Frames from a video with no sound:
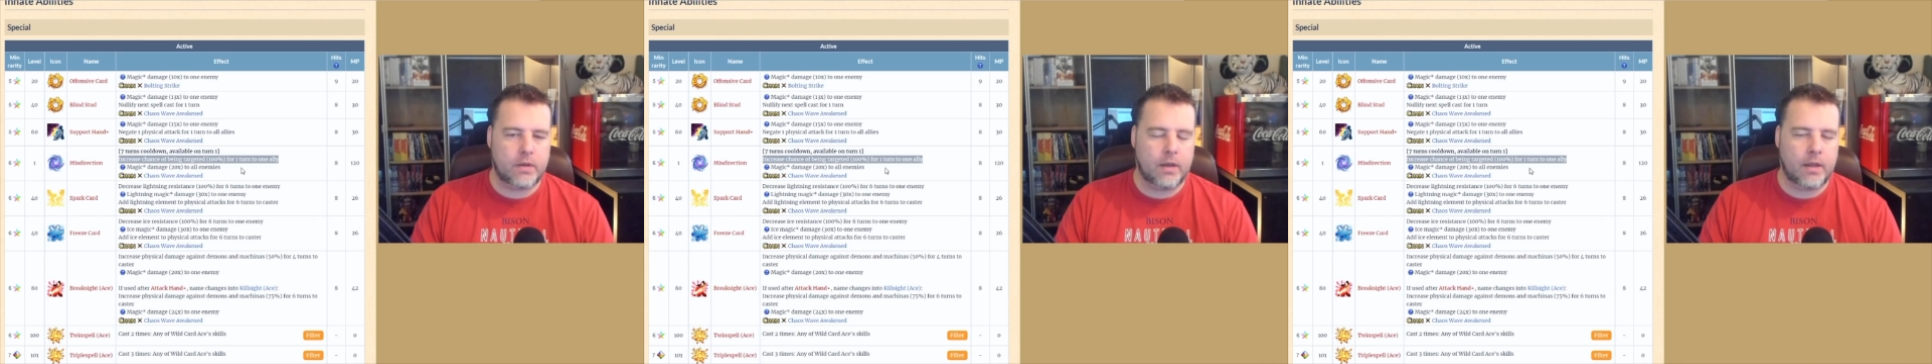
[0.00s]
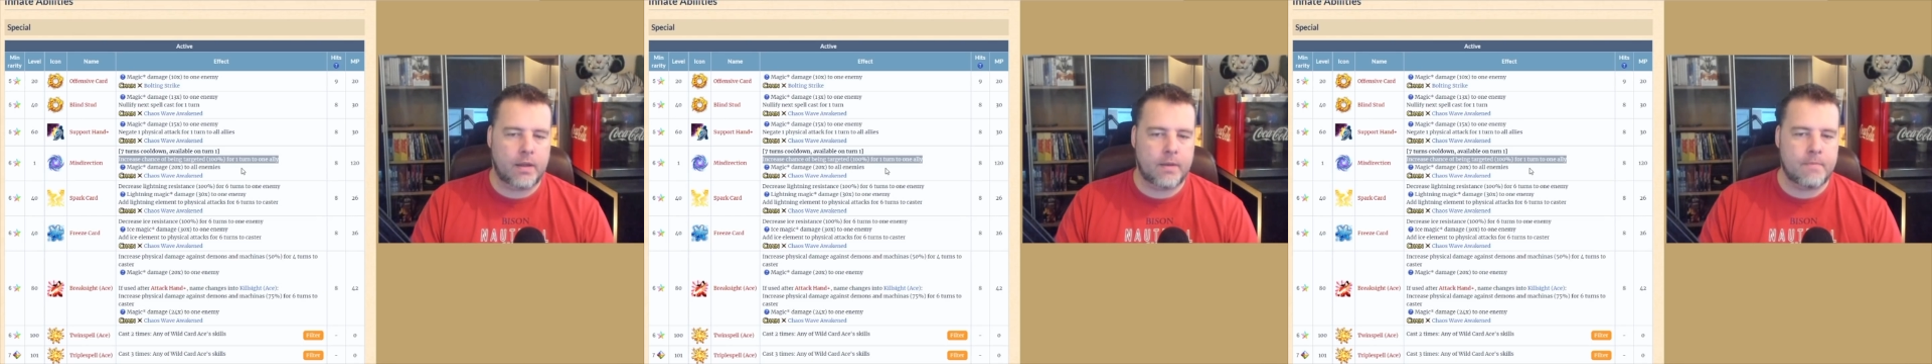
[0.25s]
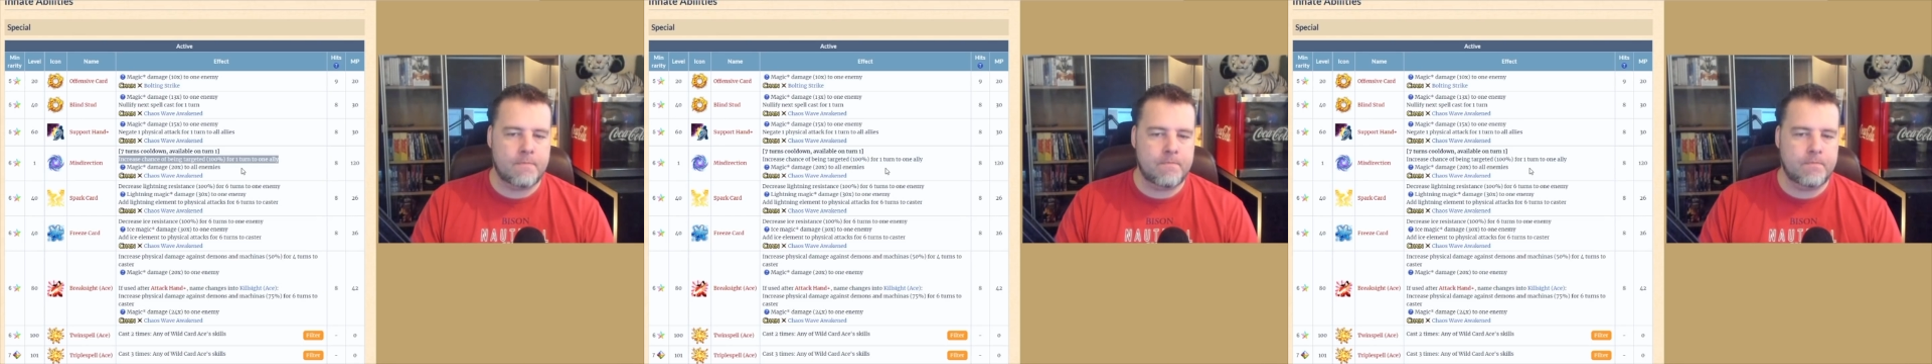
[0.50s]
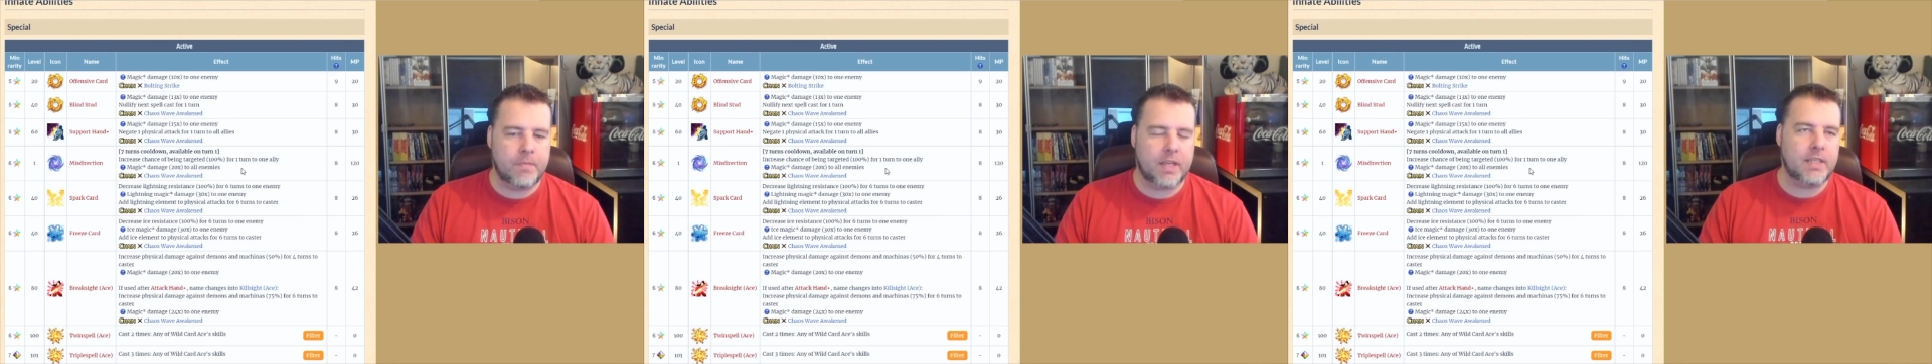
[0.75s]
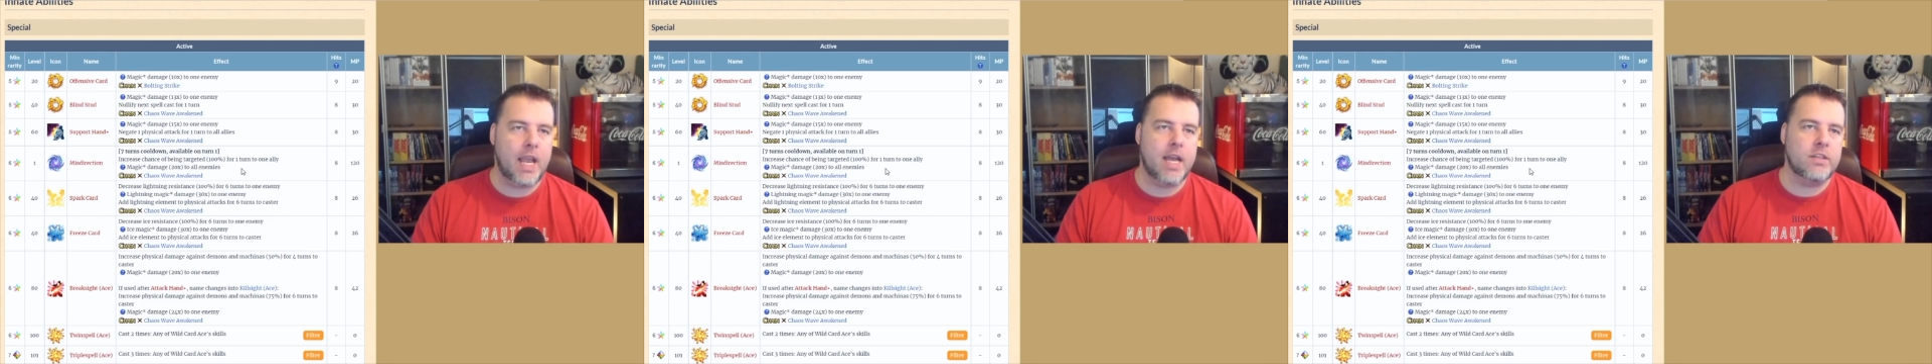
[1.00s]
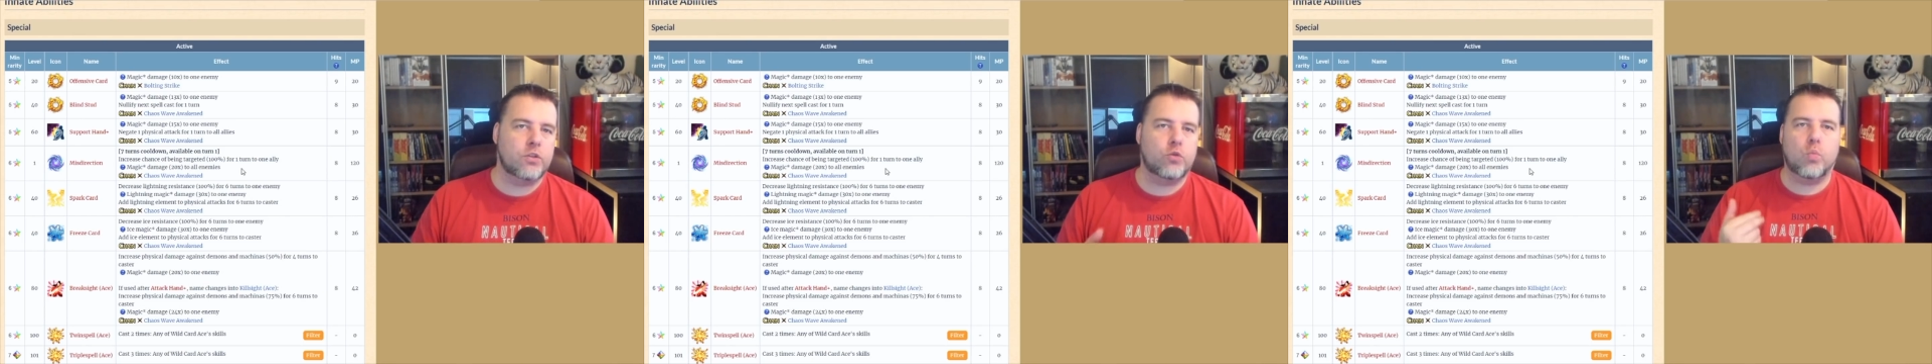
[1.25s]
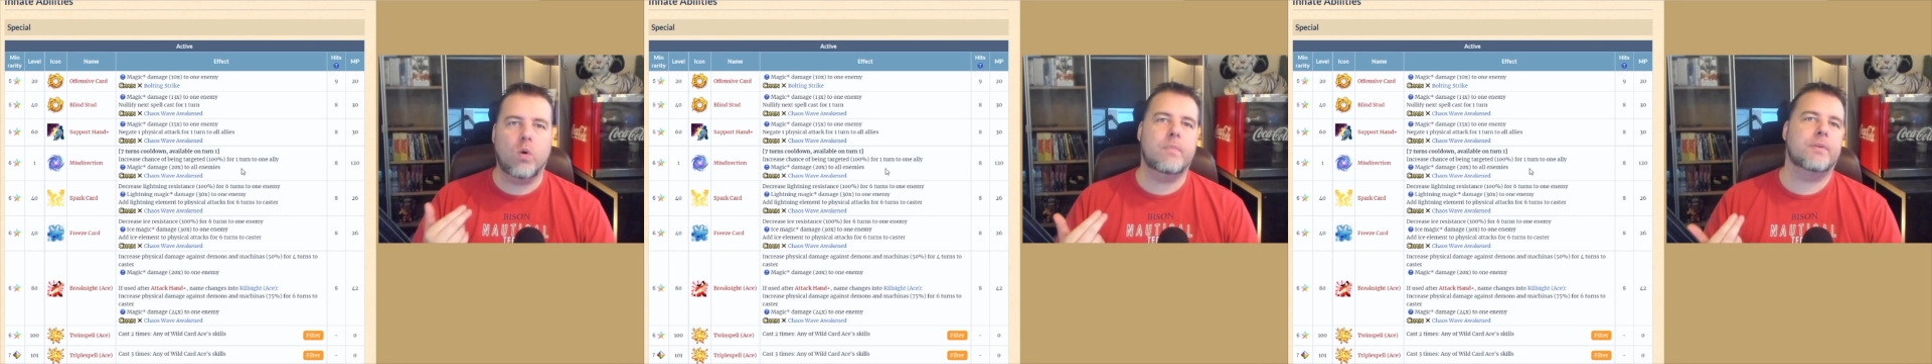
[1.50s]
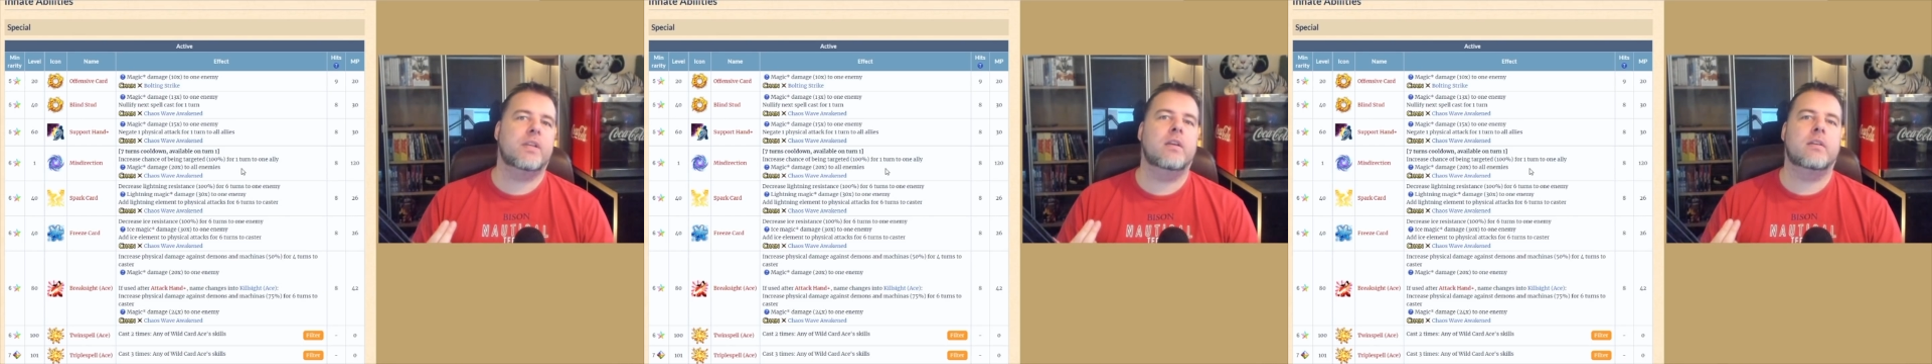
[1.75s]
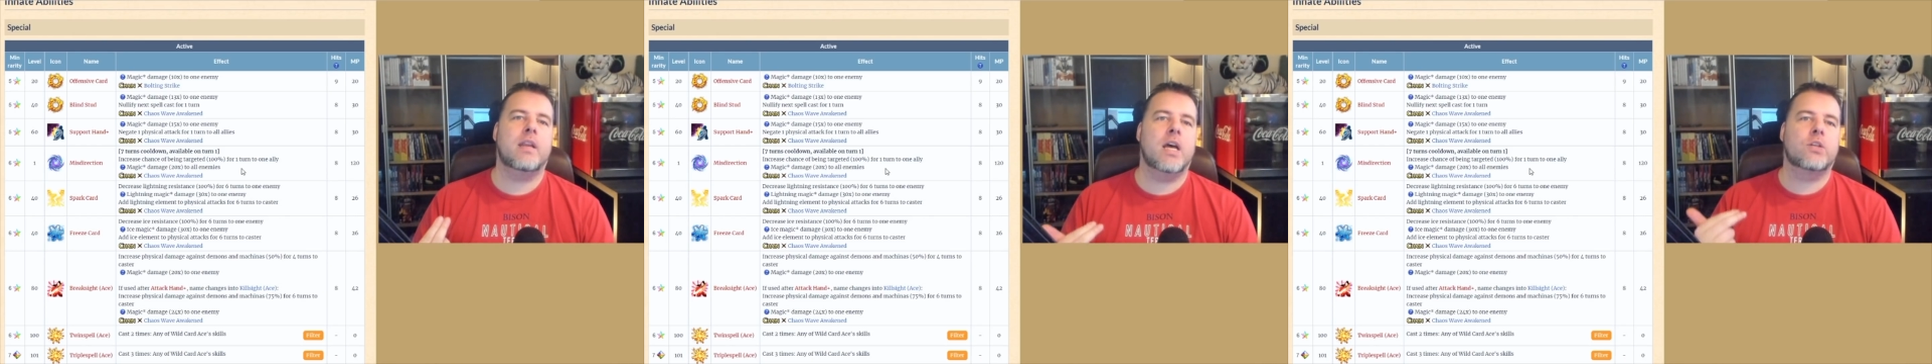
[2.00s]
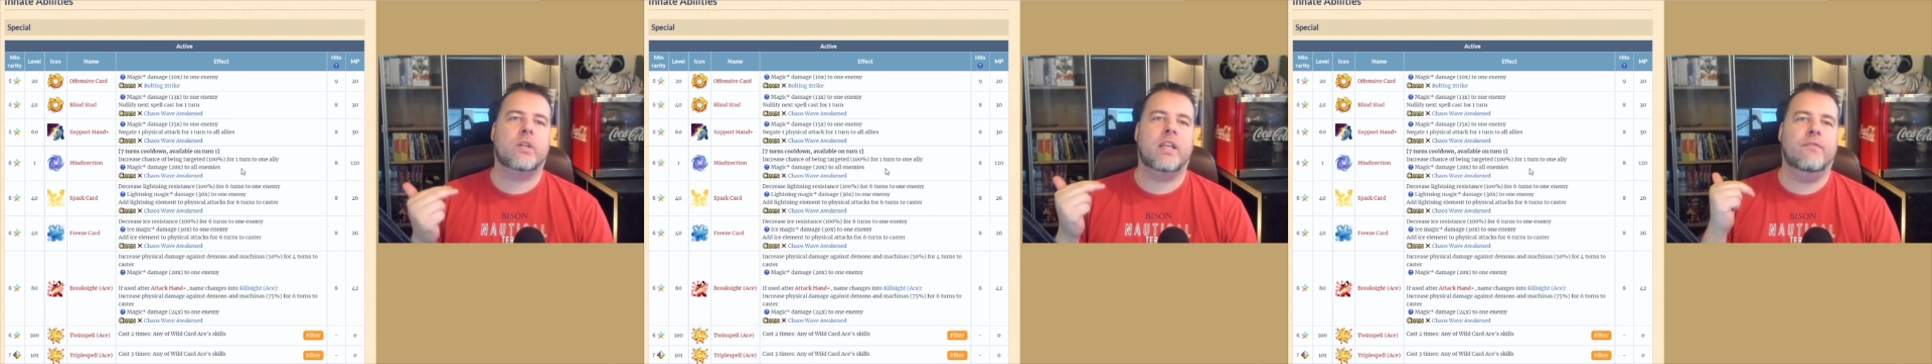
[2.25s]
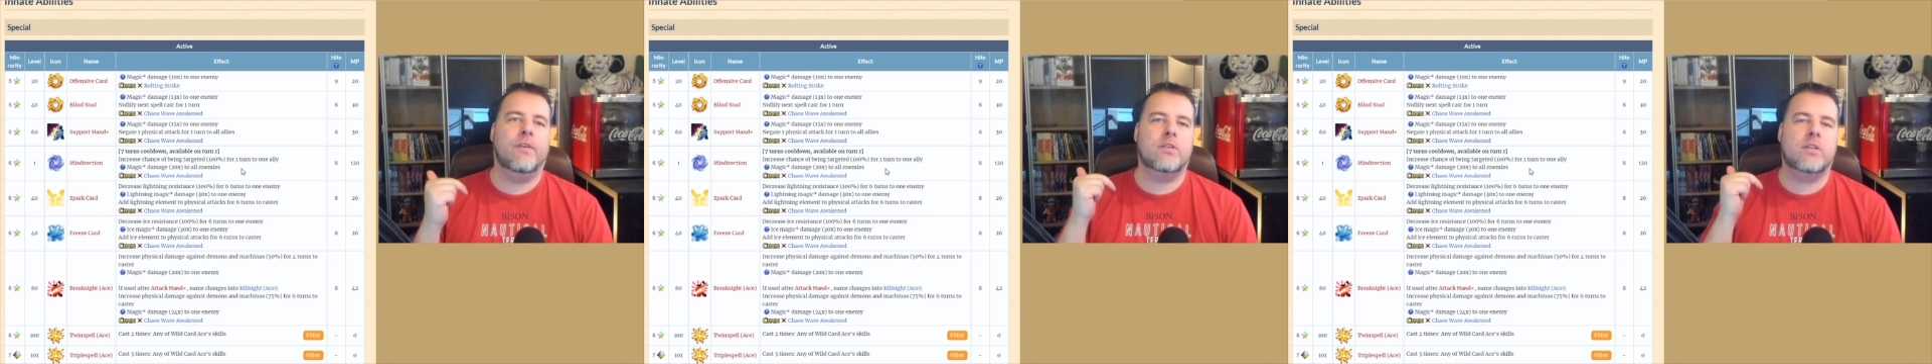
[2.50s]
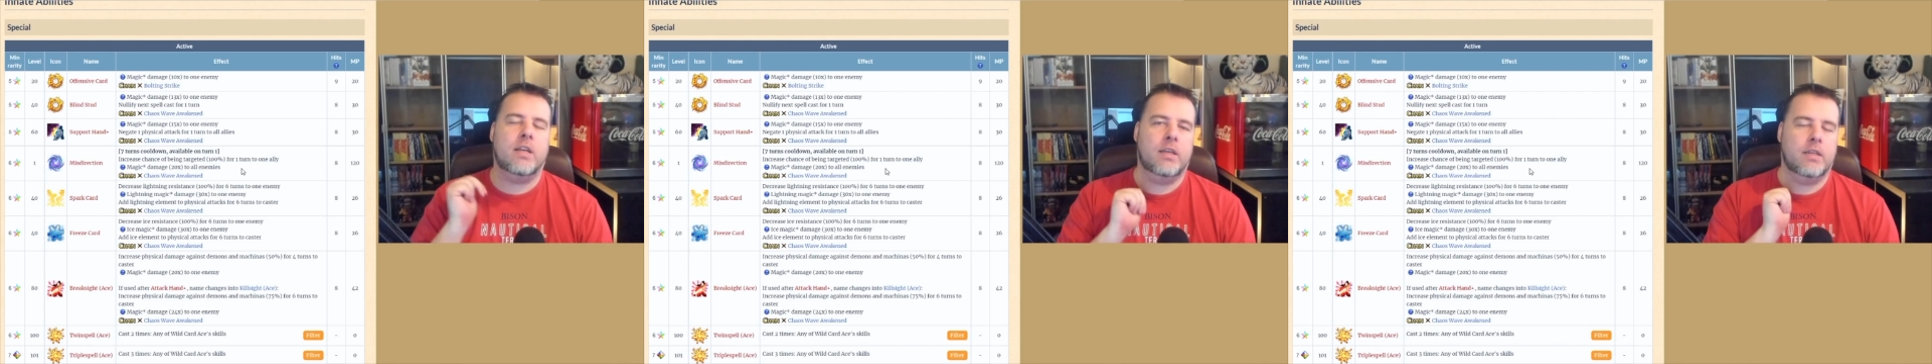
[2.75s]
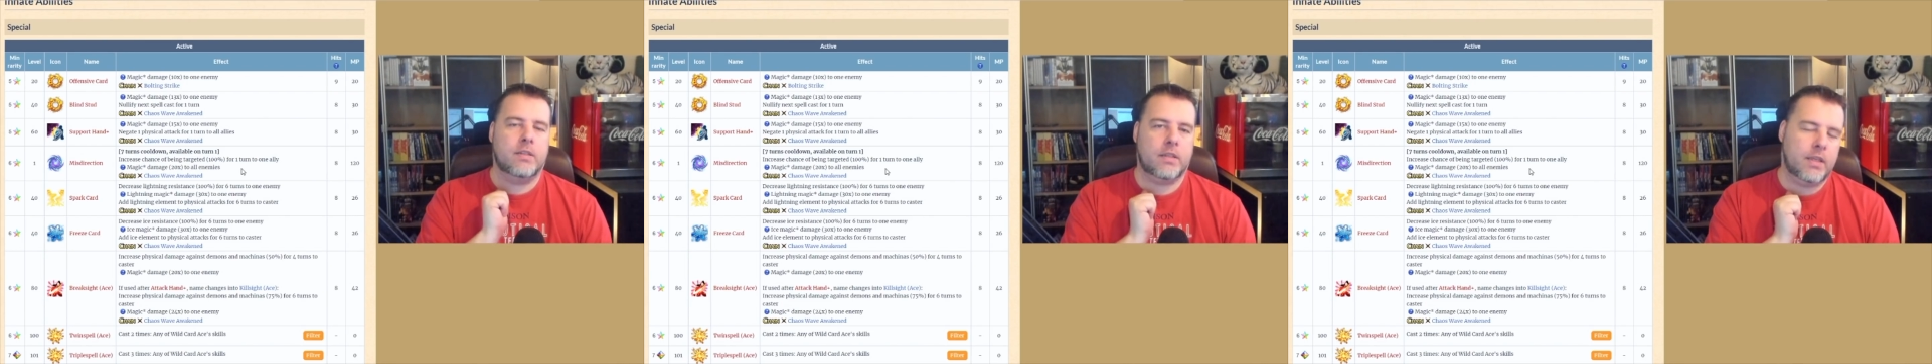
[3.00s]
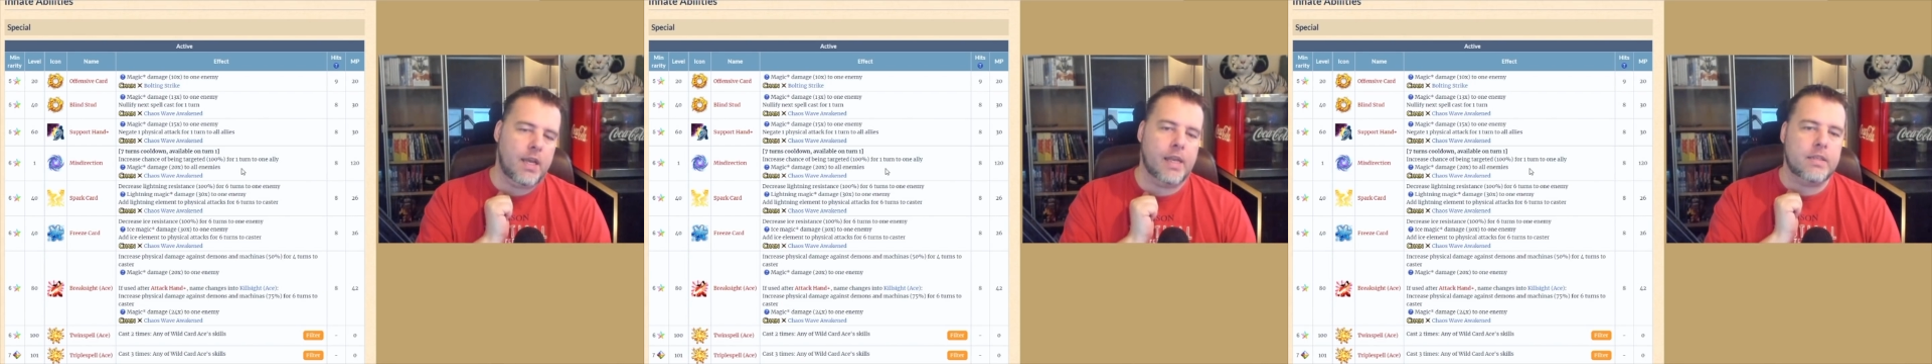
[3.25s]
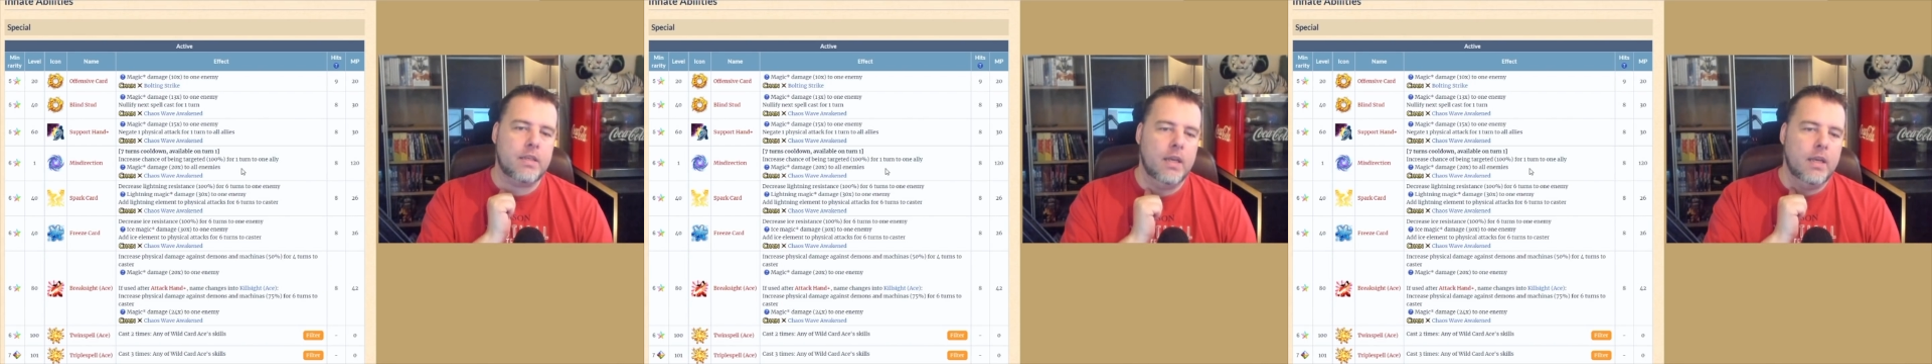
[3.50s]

because he has 20% natural evasion in his kit,